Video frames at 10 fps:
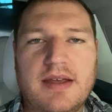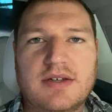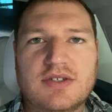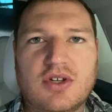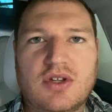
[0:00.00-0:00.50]

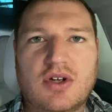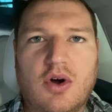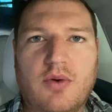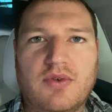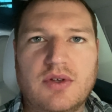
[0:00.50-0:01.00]
so that
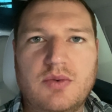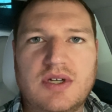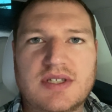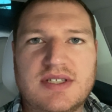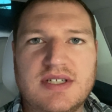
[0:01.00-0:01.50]
hopefully we
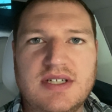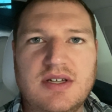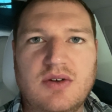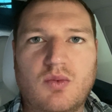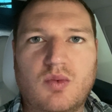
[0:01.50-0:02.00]
can
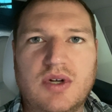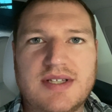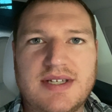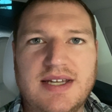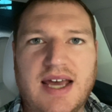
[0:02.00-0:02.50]
see when
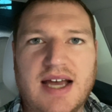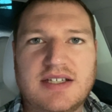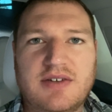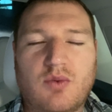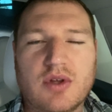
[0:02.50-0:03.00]
it's
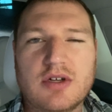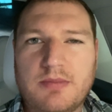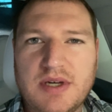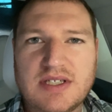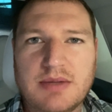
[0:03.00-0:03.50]
inactive, whether it
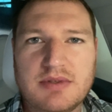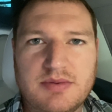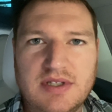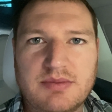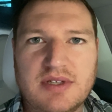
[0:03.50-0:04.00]
picks up the
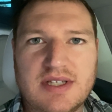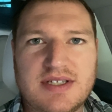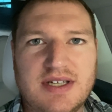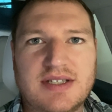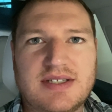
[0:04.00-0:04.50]
speed limit that's
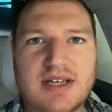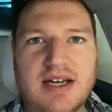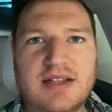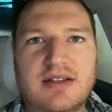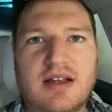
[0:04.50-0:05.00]

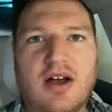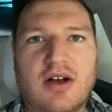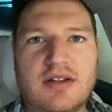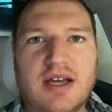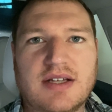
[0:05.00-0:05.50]
inside
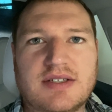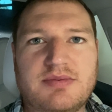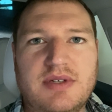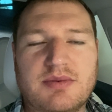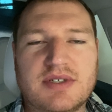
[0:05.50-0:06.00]
on that
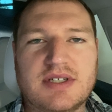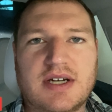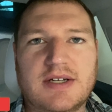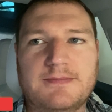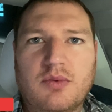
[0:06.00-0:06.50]
speed limit
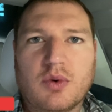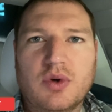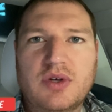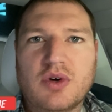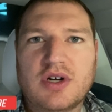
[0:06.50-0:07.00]
sign. We're
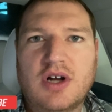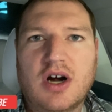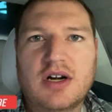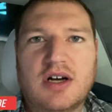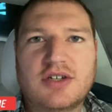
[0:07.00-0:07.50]
really working
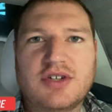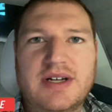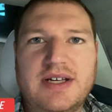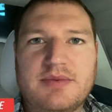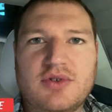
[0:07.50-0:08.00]
hard on trying
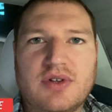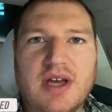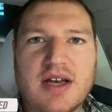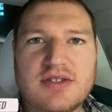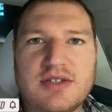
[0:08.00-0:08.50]
to get up to a
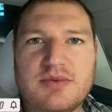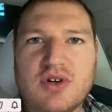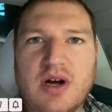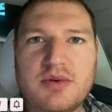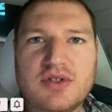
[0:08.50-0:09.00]
thousand
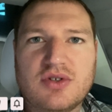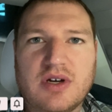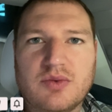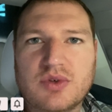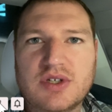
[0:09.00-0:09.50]
subscribers, so I
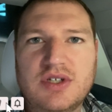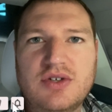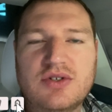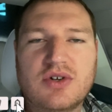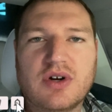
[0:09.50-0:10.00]
could really
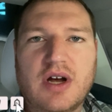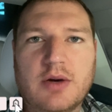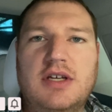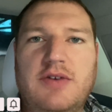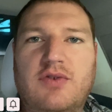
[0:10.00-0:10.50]
use your
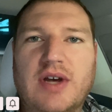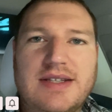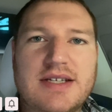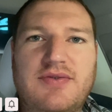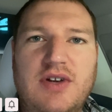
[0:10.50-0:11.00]
help. If you like
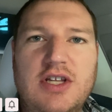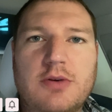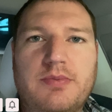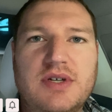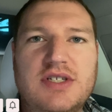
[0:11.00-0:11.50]
this video,
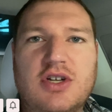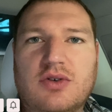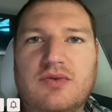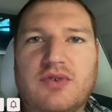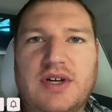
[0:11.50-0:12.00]
please
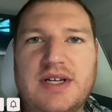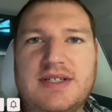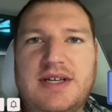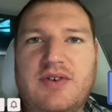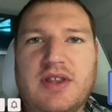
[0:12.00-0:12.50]
don't forget
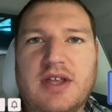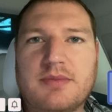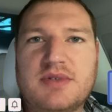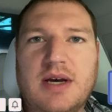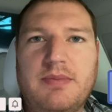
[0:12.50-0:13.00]
to give it a
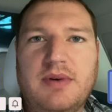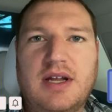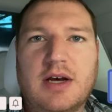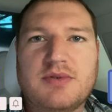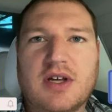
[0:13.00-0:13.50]
thumbs up. It
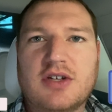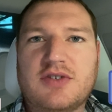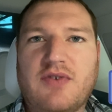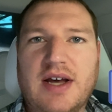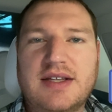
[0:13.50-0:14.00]
helps others
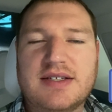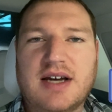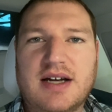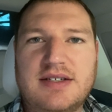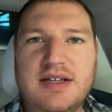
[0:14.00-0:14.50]
find this
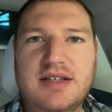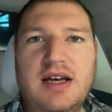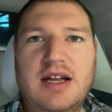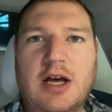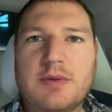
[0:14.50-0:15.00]
content
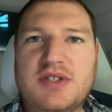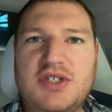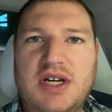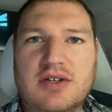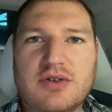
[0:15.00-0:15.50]
and helps the
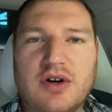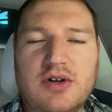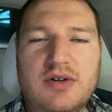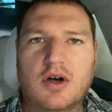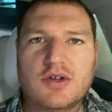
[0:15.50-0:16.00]
channel grow.
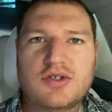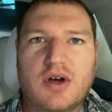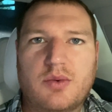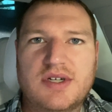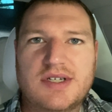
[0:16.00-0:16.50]
Also, I
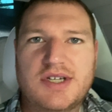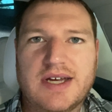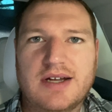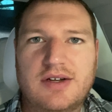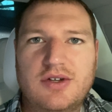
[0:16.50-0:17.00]
wanted to check out
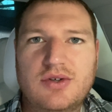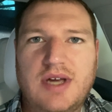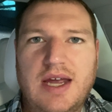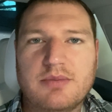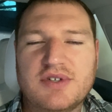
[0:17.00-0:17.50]
a new
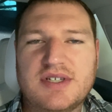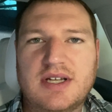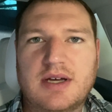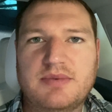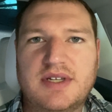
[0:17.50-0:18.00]
camera
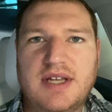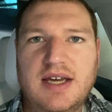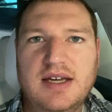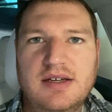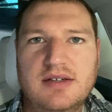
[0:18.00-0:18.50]
setup
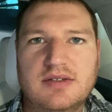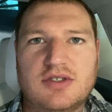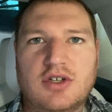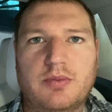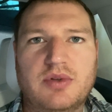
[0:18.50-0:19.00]
today,
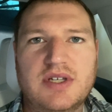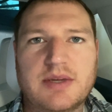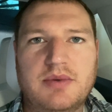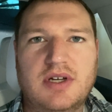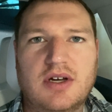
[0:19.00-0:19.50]
so please let
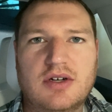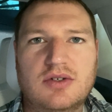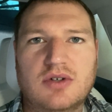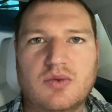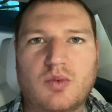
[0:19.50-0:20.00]
me know
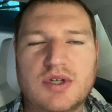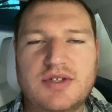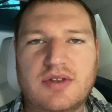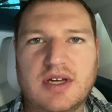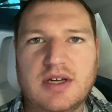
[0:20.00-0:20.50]
what you
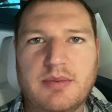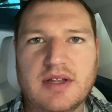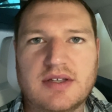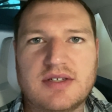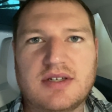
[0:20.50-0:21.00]
think about
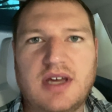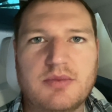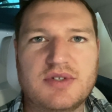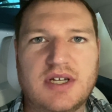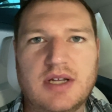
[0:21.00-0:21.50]
this camera
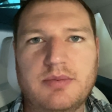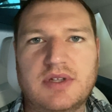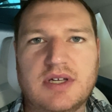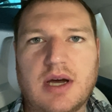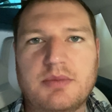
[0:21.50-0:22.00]
setup in the
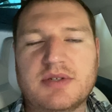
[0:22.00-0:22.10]
comments